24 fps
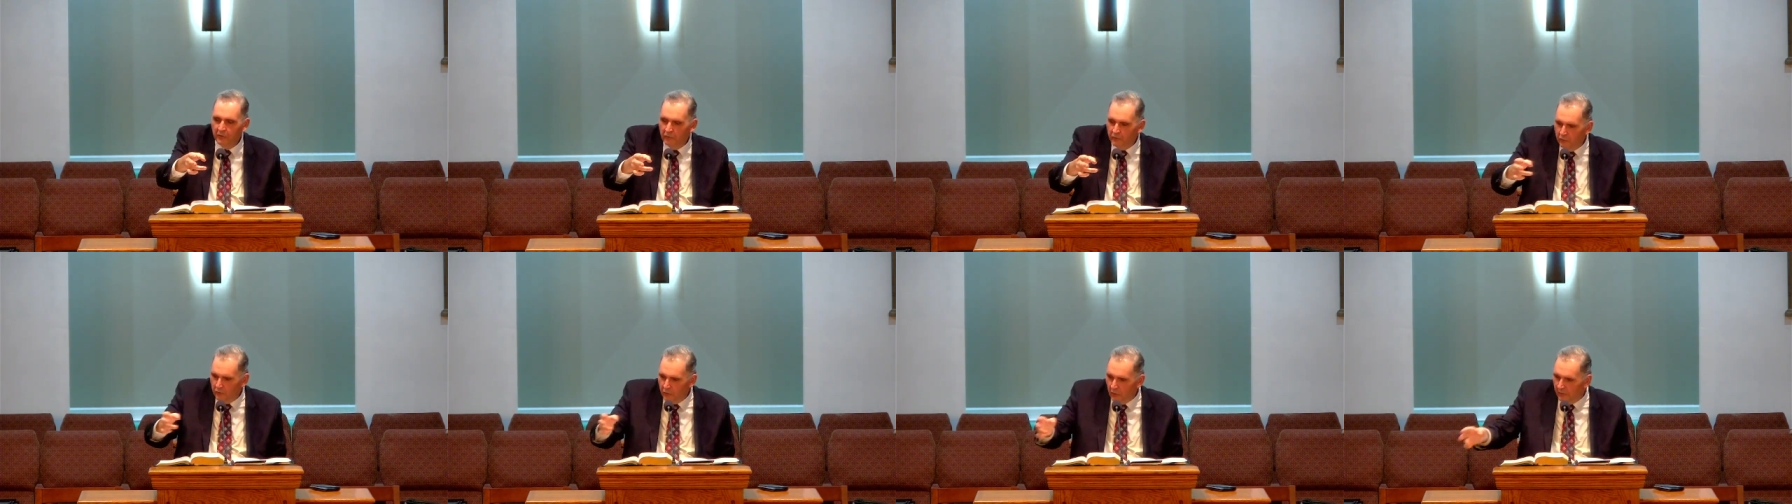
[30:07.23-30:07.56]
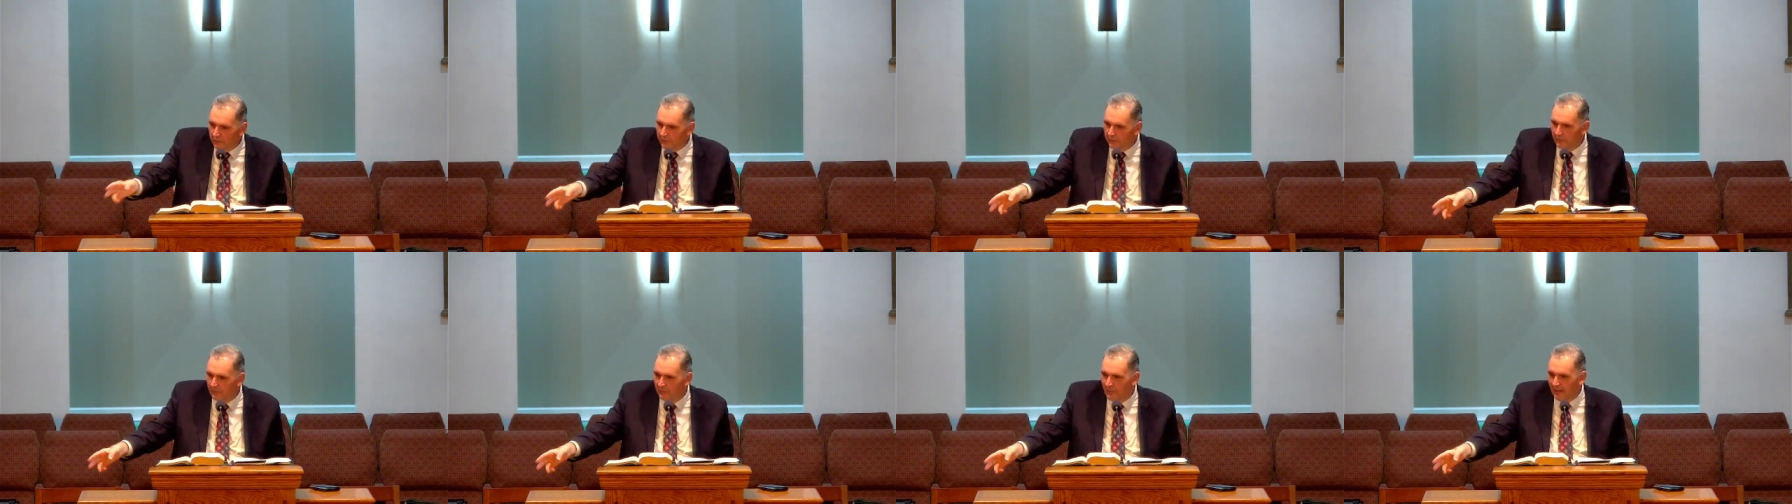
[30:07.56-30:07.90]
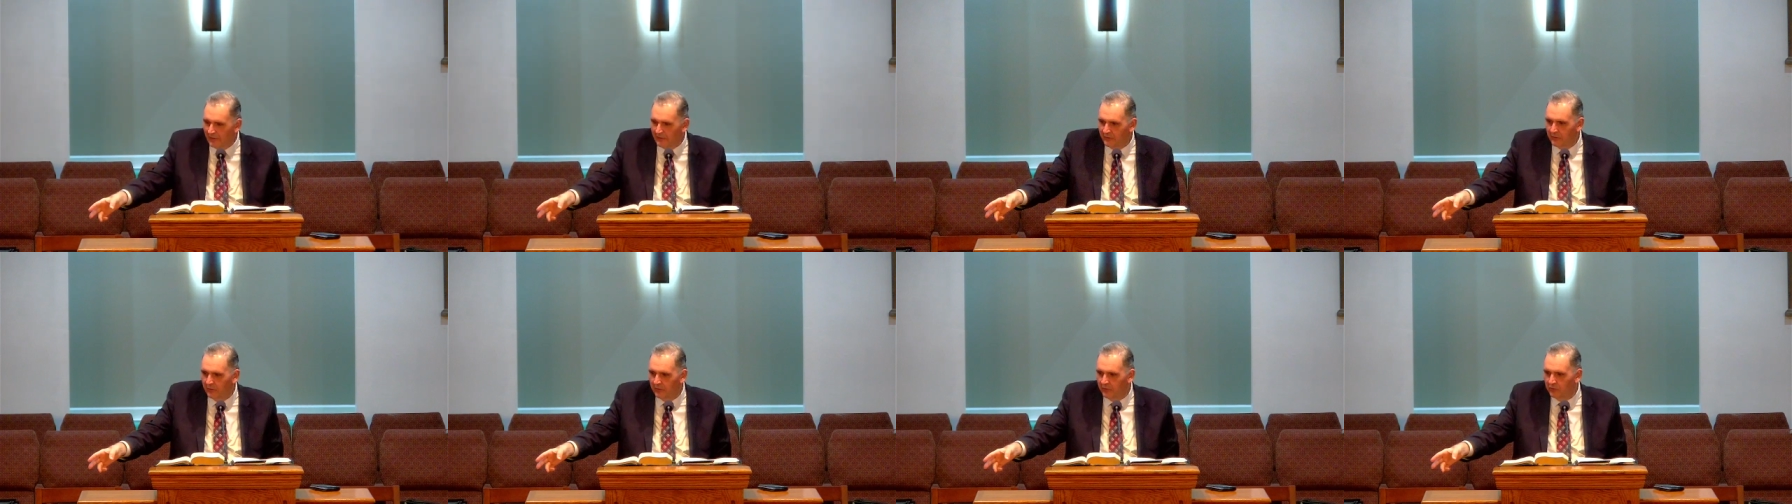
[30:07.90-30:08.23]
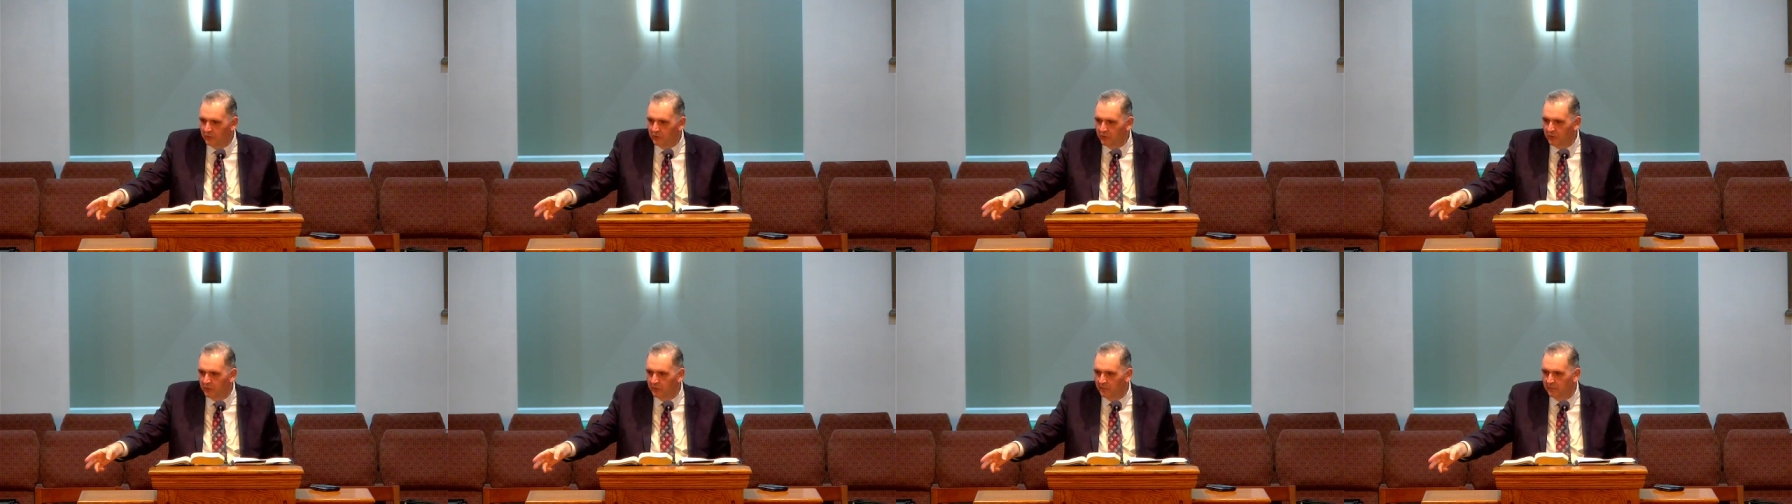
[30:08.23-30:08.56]
took the
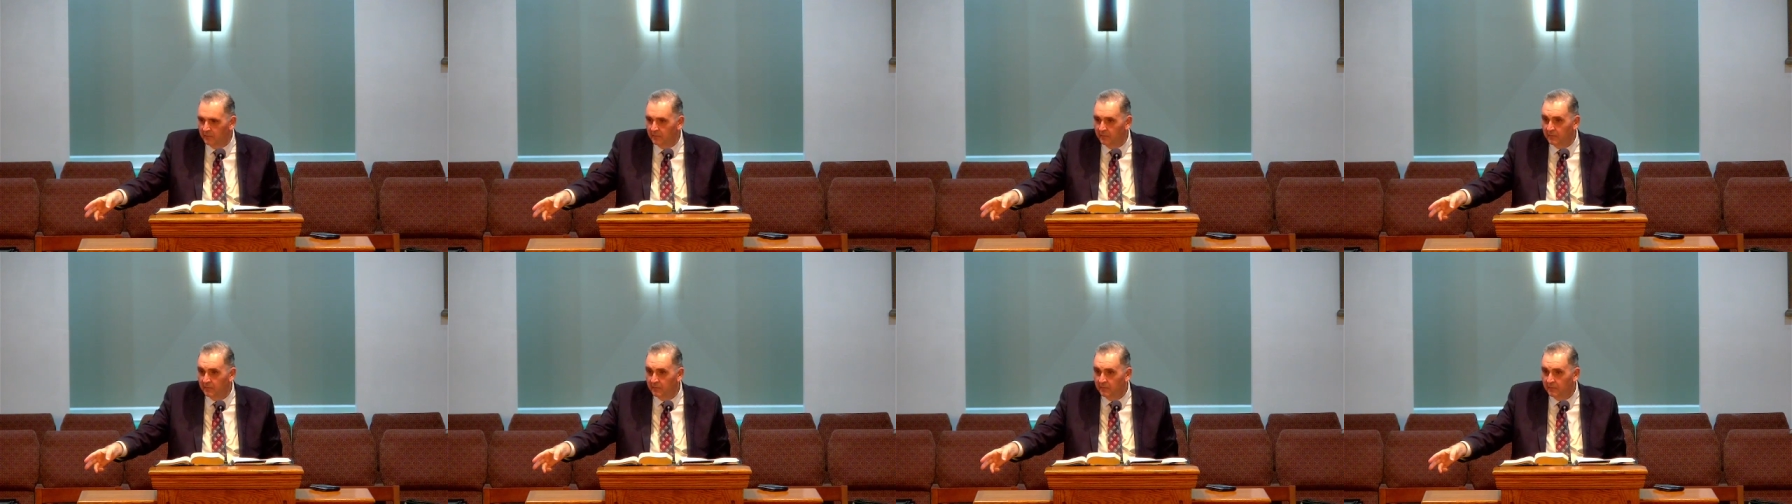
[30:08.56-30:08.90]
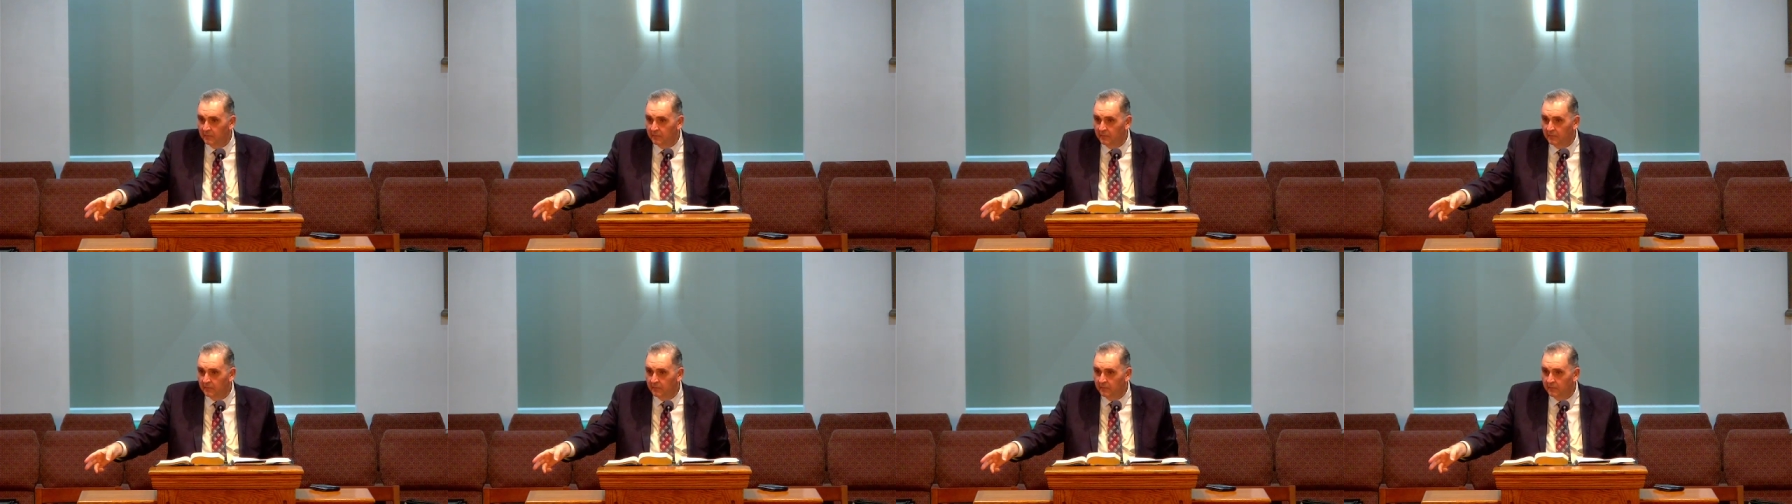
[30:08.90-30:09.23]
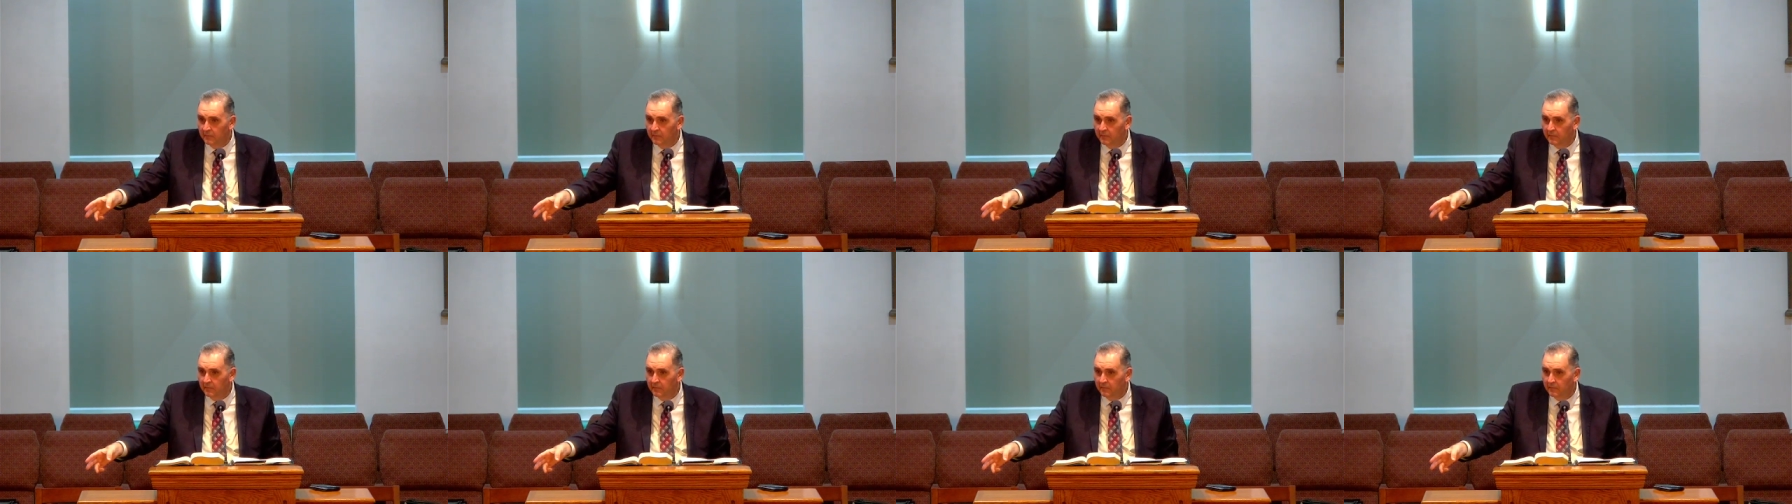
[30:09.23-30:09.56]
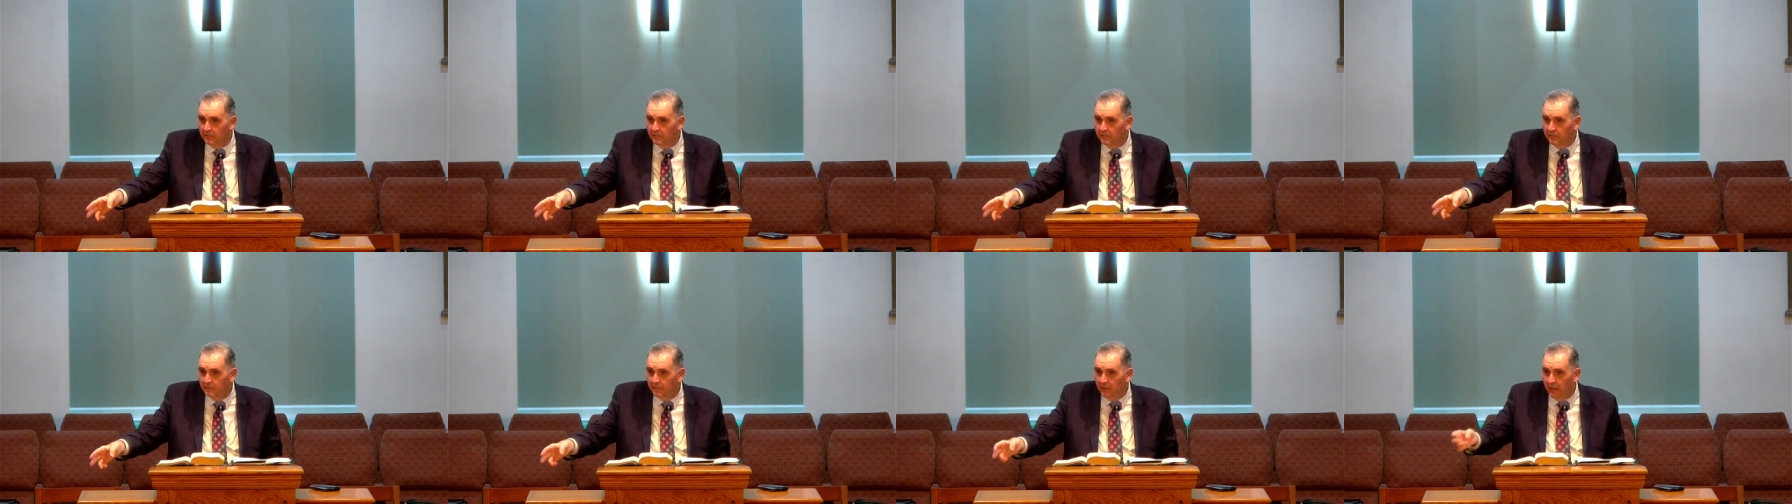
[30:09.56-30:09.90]
message
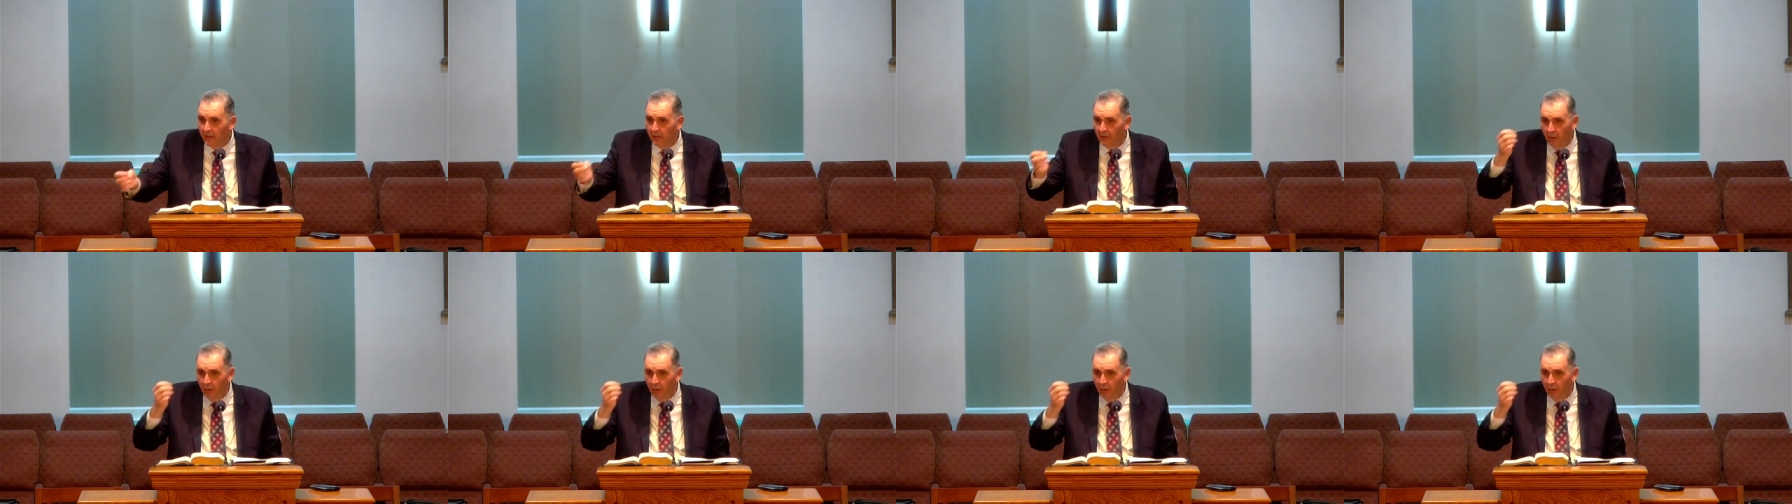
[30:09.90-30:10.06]
and